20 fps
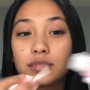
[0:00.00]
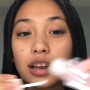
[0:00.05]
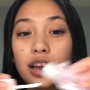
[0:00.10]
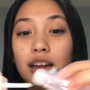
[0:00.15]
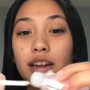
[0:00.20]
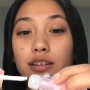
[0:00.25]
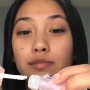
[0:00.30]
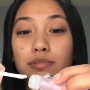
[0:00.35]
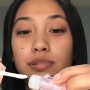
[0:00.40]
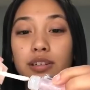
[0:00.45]

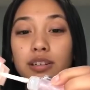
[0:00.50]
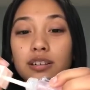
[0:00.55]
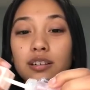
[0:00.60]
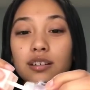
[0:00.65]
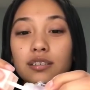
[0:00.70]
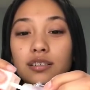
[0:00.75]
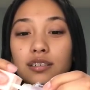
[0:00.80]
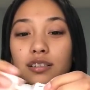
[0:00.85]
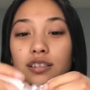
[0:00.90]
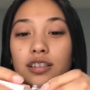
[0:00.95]
And I put it
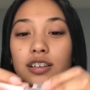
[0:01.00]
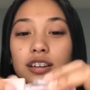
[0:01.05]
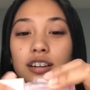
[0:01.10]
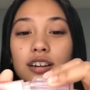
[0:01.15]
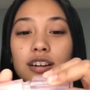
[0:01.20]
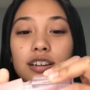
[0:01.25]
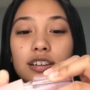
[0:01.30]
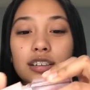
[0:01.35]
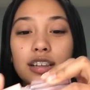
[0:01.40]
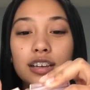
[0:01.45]
on earlier,
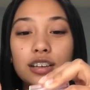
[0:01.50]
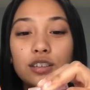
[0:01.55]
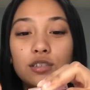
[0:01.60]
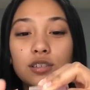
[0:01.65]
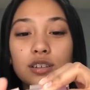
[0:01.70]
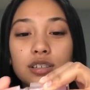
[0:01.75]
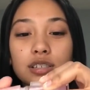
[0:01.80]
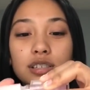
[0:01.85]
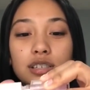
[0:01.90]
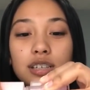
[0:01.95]
and like
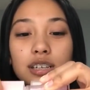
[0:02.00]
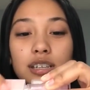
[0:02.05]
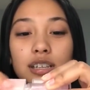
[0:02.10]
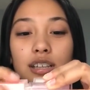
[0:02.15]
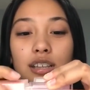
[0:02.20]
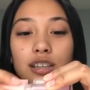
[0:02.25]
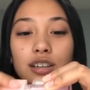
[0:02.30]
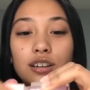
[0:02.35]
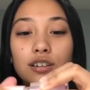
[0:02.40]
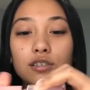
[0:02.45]
you could see
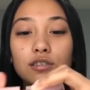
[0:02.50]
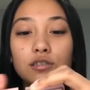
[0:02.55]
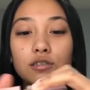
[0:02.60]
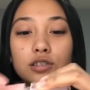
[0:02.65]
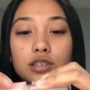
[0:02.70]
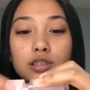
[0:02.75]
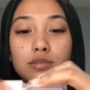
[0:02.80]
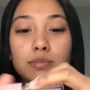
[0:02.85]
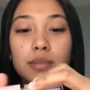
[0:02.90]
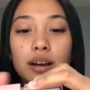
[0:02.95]
the little
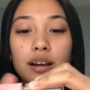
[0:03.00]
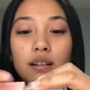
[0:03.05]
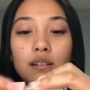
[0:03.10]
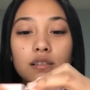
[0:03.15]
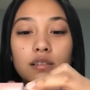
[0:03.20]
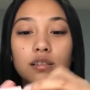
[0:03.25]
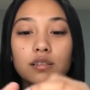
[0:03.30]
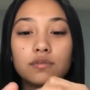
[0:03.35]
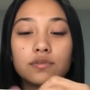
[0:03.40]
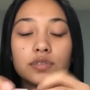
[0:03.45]

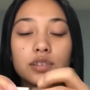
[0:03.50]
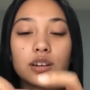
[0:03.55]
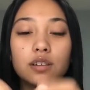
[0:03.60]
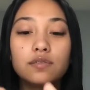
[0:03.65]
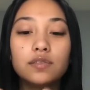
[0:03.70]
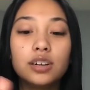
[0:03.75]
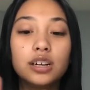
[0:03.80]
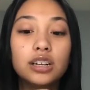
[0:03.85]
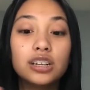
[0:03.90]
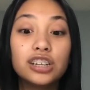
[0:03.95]
speckles
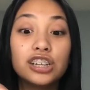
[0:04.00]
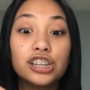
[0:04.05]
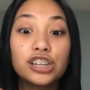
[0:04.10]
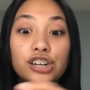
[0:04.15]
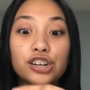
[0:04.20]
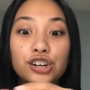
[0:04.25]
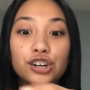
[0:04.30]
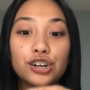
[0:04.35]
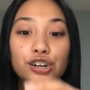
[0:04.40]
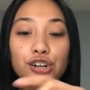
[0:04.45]
of
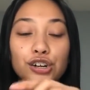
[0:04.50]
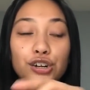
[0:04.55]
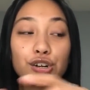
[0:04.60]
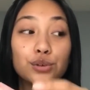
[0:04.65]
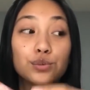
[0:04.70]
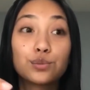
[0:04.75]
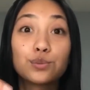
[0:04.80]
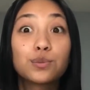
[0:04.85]
glitter.